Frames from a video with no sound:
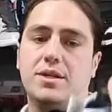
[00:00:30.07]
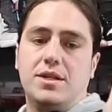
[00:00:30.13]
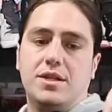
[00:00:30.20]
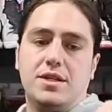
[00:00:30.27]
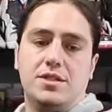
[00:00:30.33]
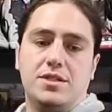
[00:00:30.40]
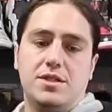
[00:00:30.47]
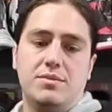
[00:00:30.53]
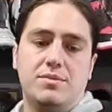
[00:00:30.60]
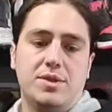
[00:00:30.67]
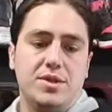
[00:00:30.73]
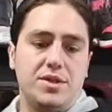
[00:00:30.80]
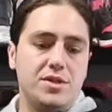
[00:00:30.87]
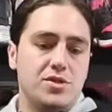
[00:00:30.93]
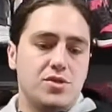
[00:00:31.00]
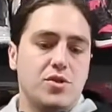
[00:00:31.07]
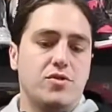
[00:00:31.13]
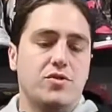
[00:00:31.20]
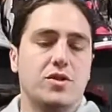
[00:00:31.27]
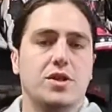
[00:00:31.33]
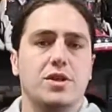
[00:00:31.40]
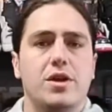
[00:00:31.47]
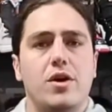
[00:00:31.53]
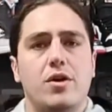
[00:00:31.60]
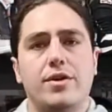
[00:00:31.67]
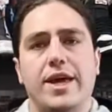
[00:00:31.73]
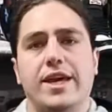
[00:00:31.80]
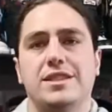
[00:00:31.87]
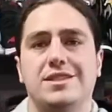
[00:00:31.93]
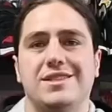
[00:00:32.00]
condition, but these sold for the low,
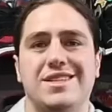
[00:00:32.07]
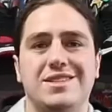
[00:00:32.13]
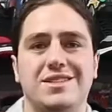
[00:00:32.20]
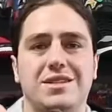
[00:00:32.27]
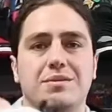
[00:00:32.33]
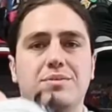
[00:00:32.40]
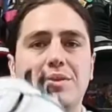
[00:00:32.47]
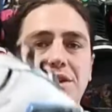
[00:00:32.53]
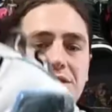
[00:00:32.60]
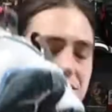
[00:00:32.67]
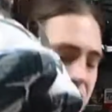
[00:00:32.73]
like 60 plus